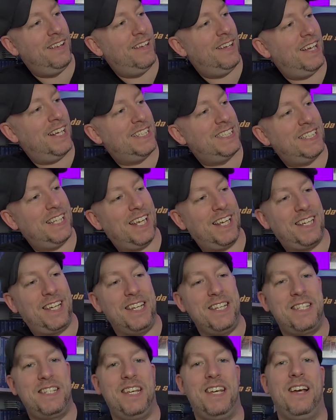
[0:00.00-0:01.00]
Yes, there.
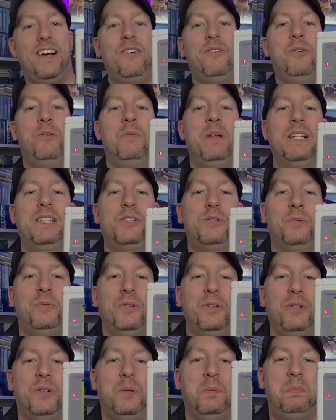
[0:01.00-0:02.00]
Can you see it? I hope that's
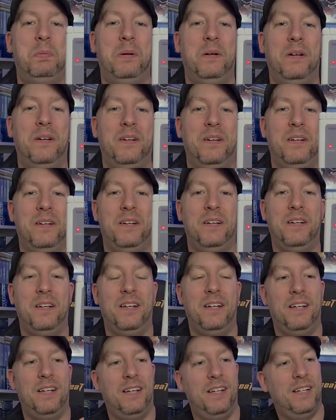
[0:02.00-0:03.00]
showing up.
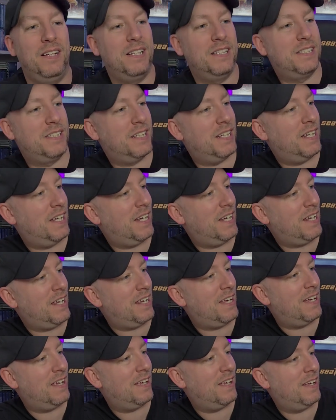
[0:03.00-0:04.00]
Let's
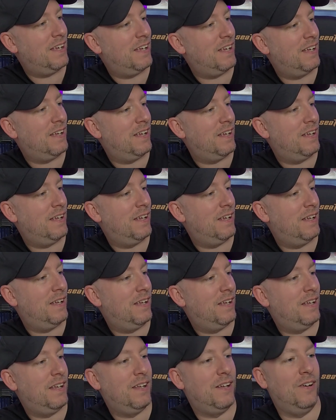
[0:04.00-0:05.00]
see.
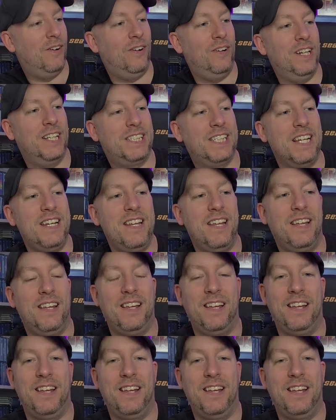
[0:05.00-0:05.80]
Oh, listen.